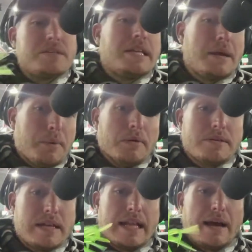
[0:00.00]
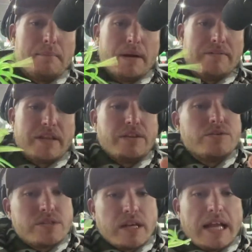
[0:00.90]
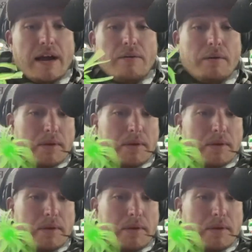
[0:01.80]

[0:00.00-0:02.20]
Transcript: not saying they will sell out, but if they do sell out,